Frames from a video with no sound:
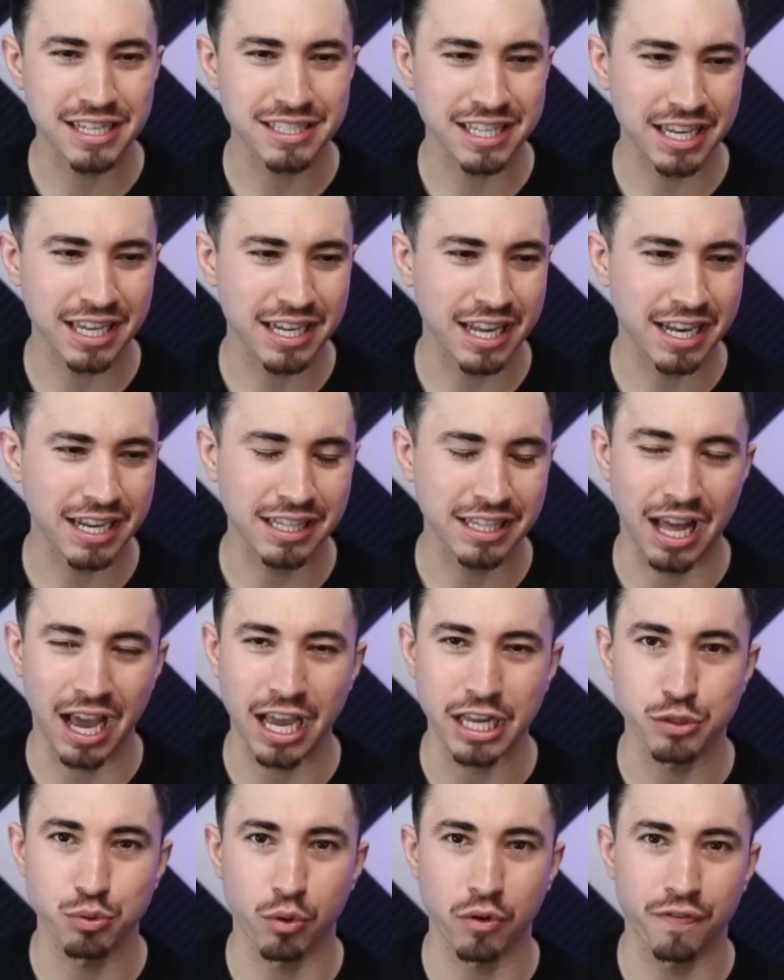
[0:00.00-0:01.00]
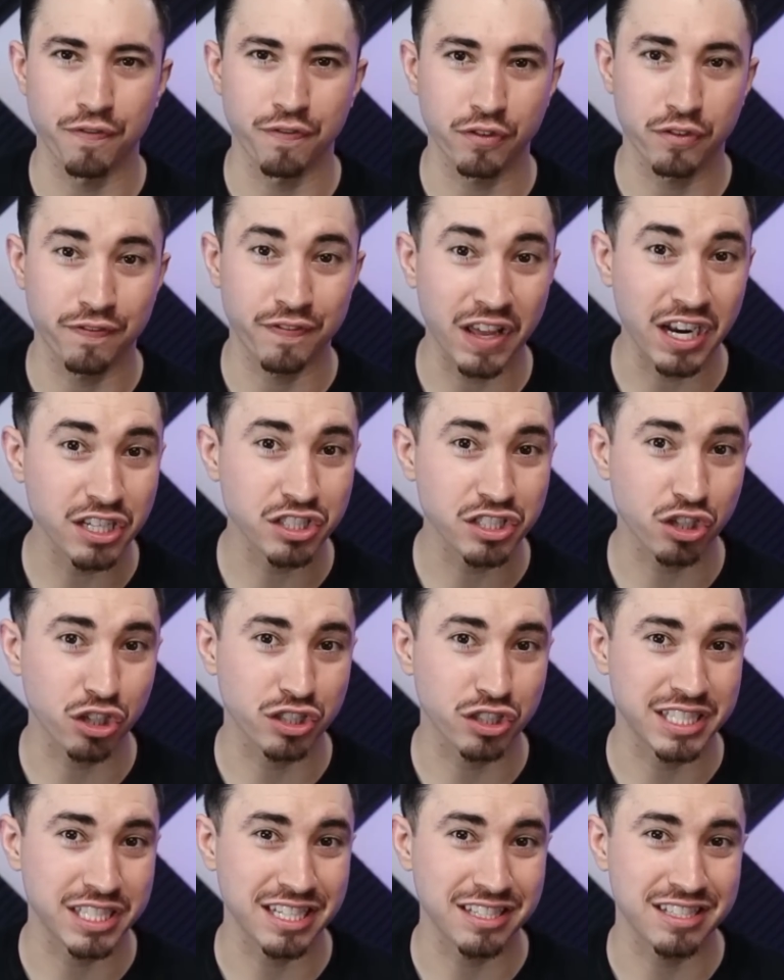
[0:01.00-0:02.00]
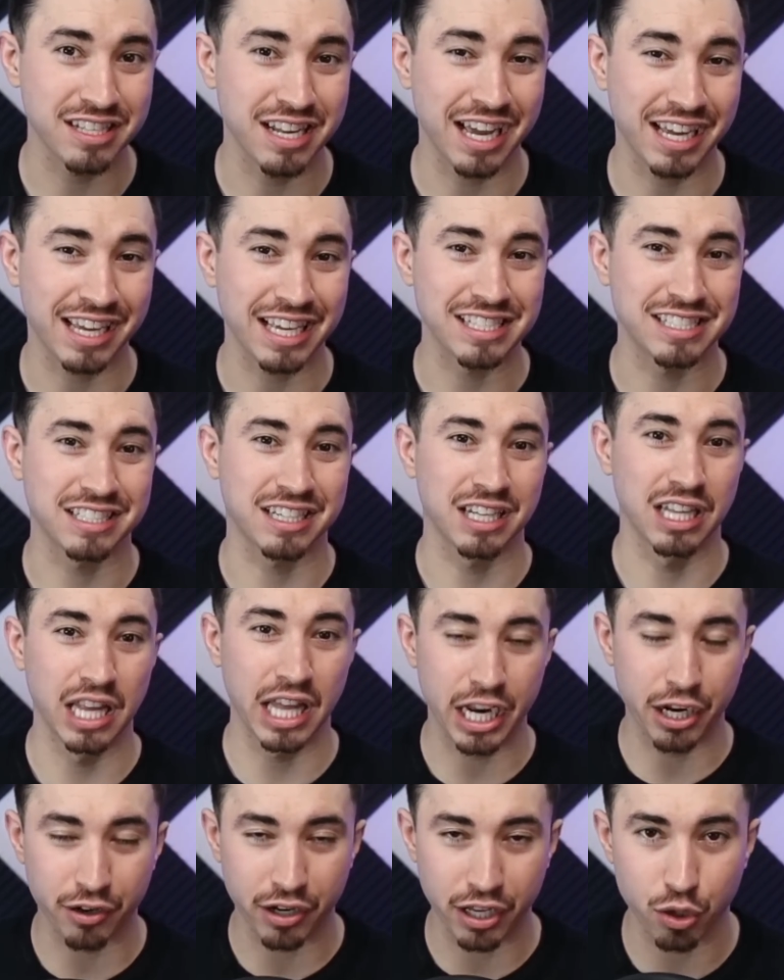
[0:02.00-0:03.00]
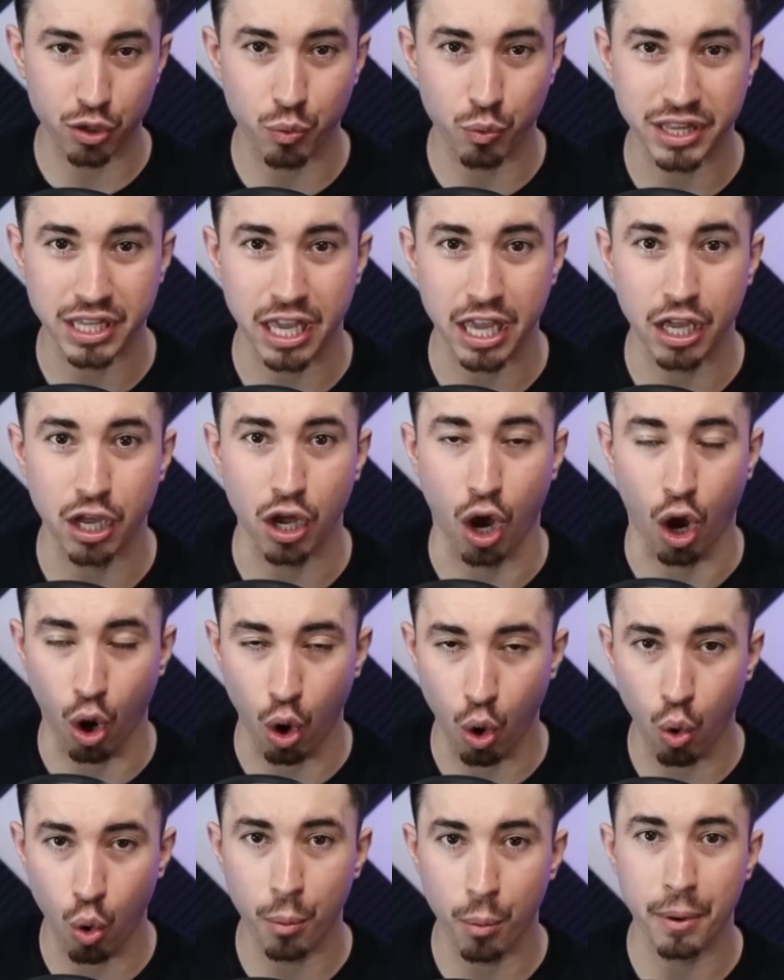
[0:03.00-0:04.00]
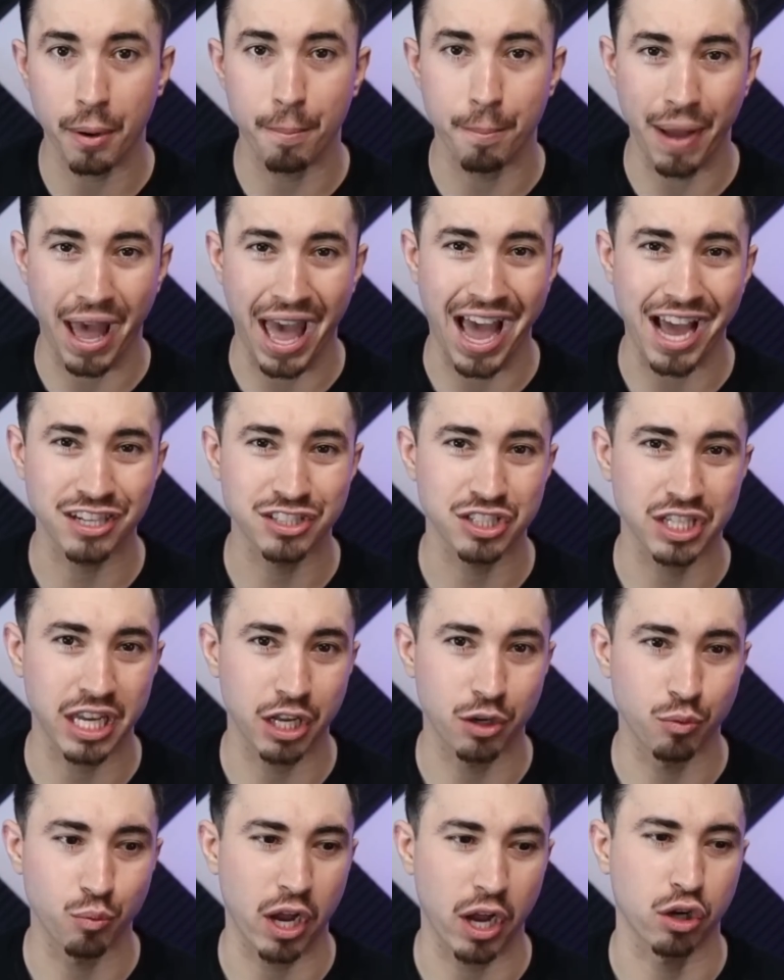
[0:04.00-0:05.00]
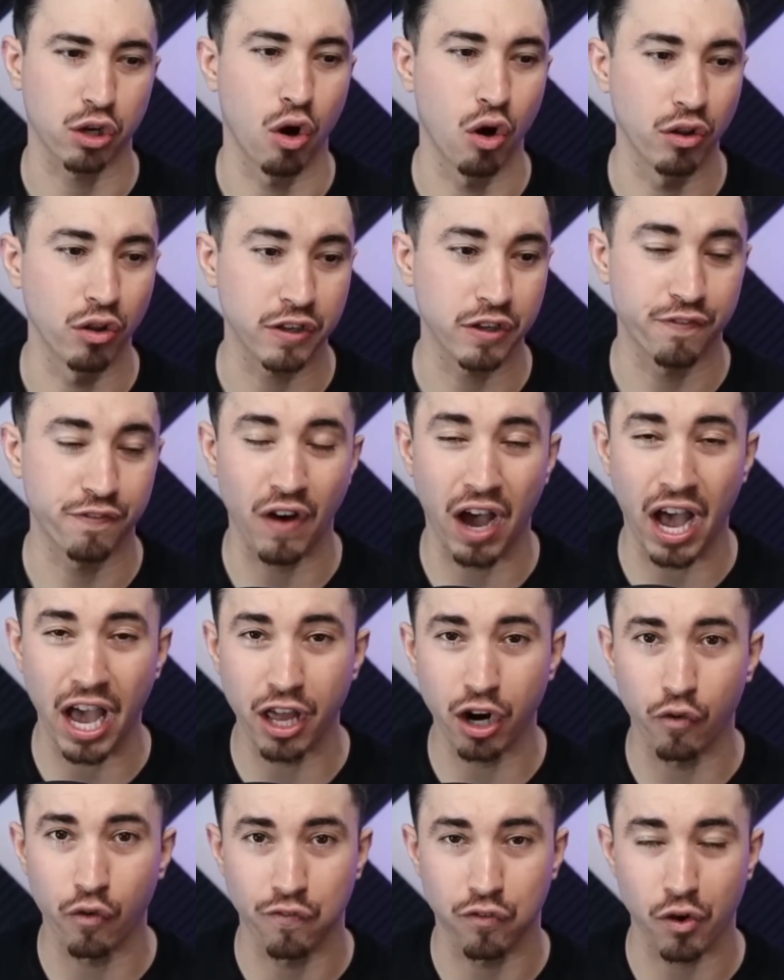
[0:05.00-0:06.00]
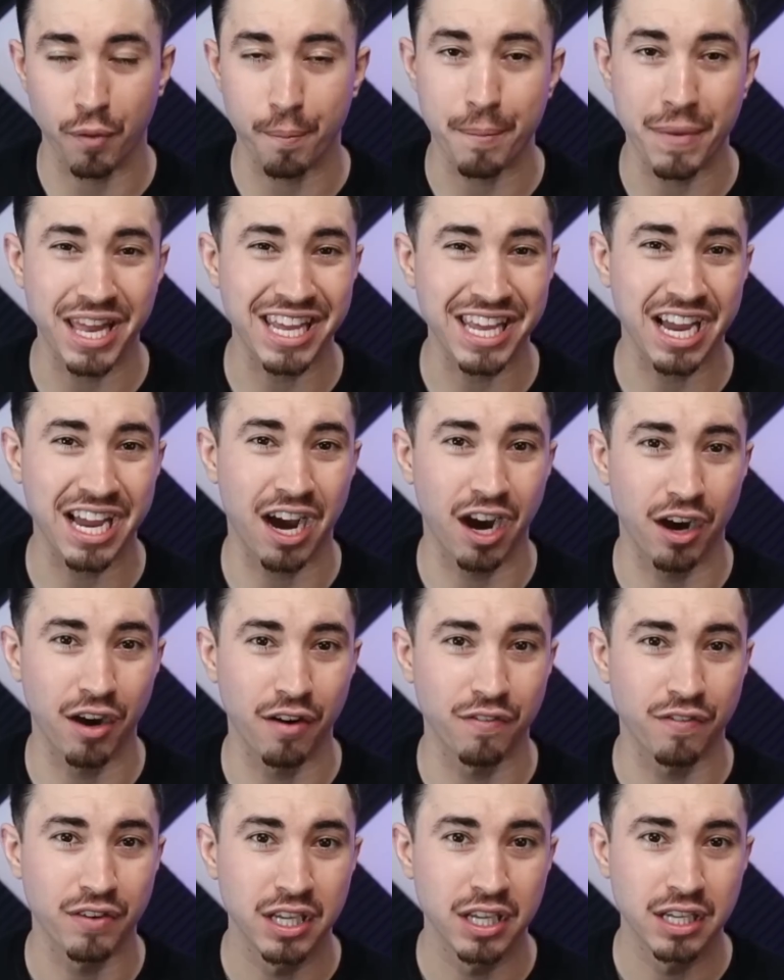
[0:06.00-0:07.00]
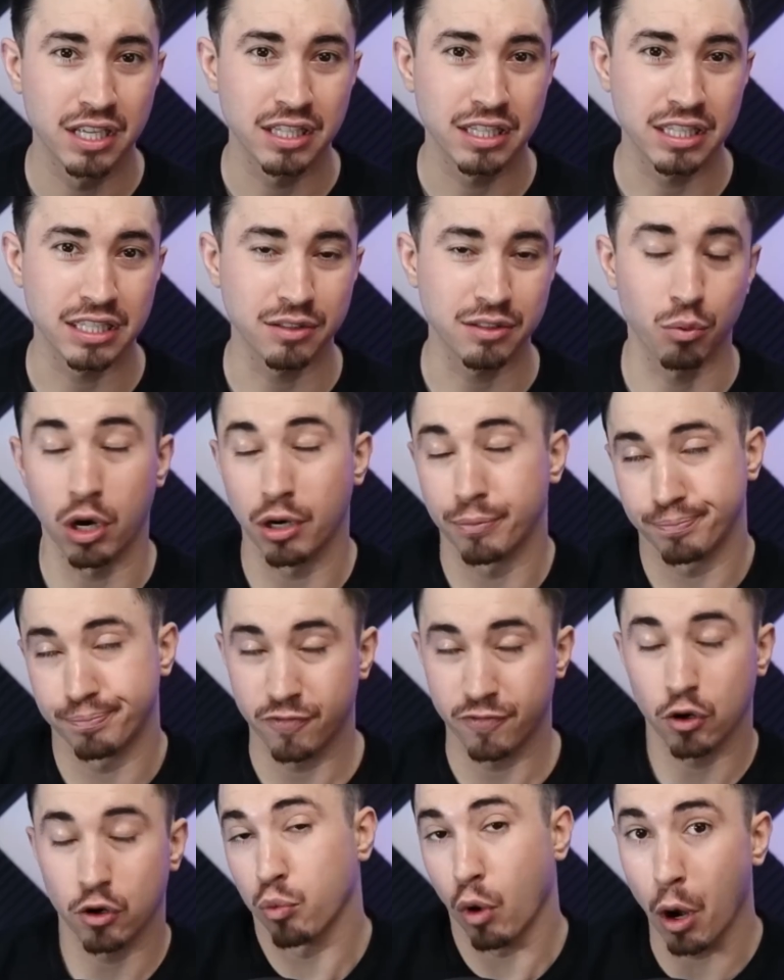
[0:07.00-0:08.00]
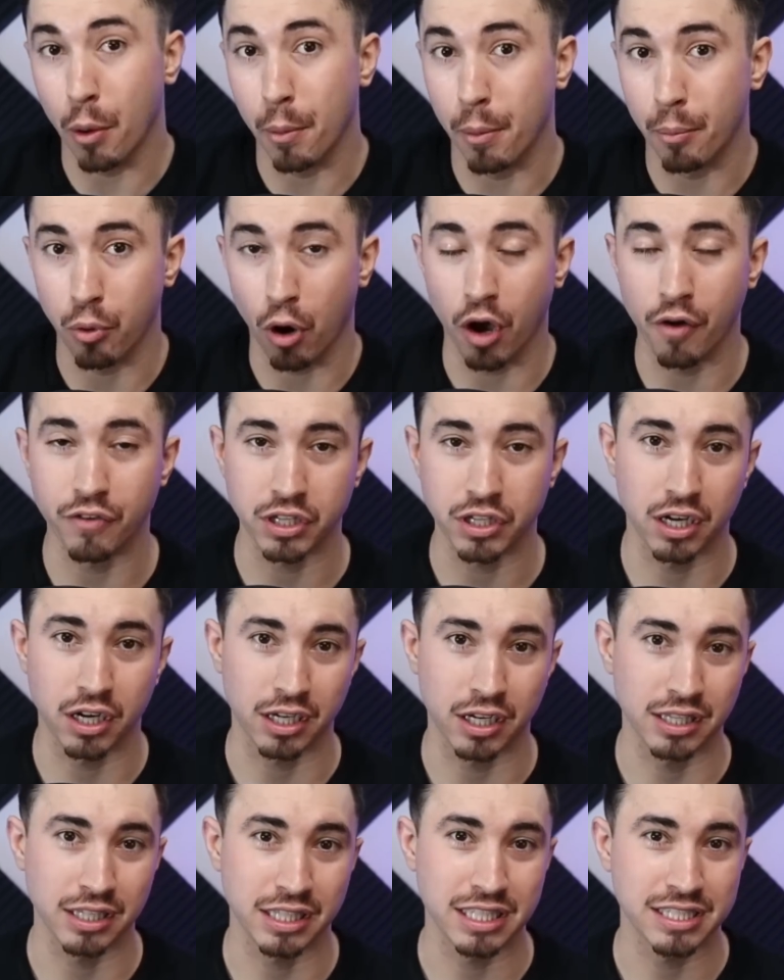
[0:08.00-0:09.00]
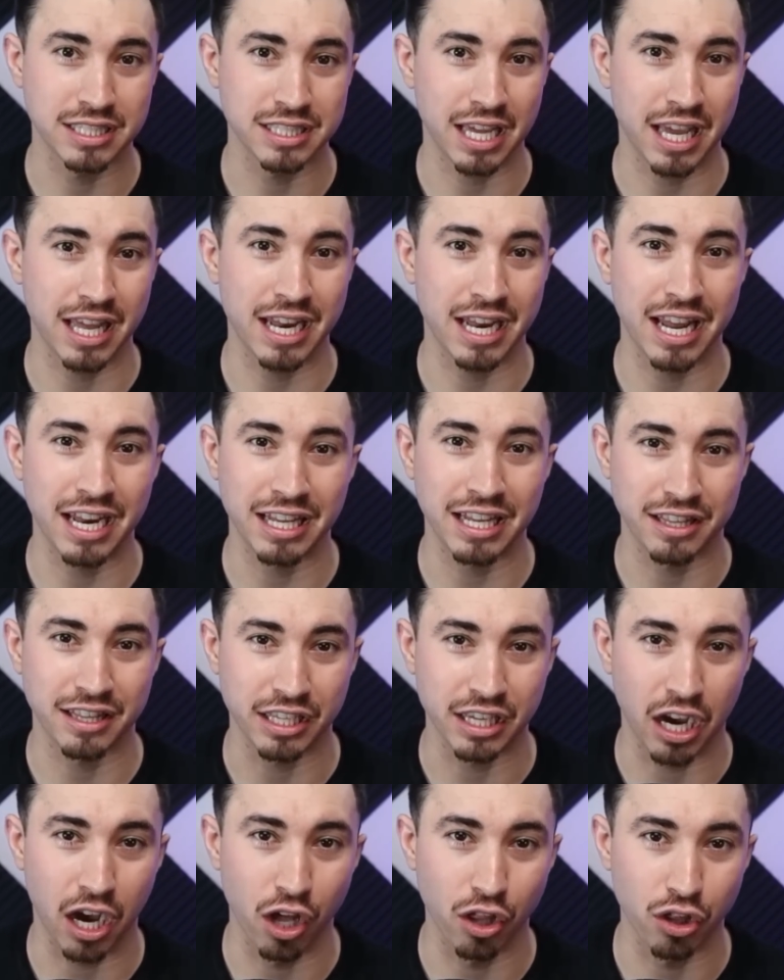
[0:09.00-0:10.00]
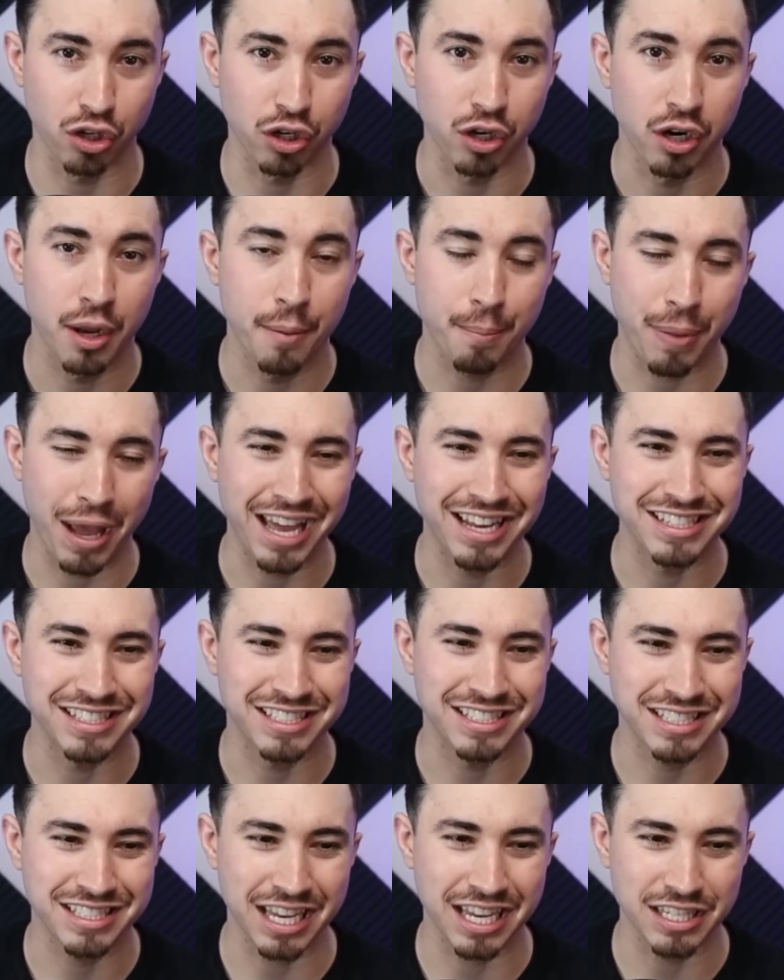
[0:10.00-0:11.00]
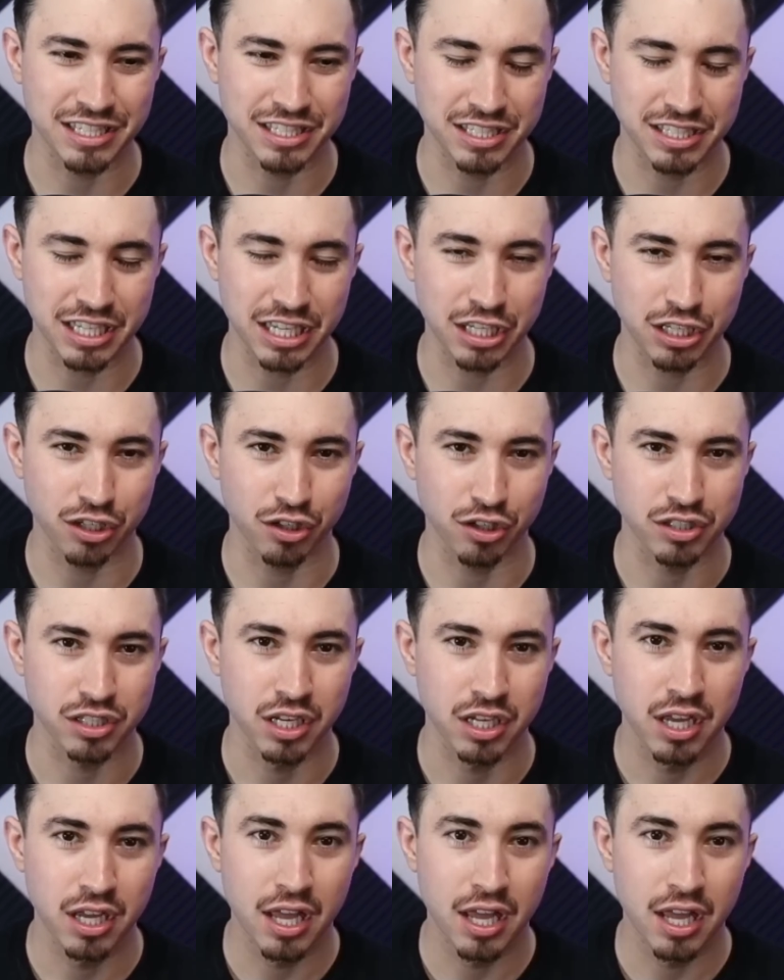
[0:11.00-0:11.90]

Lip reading: State Nittany Lions will finish their season against Clarion with a home match in Rec Hall, the final for many of the, well, for Roman Bravo Young at least, and any of the other Penn State seniors.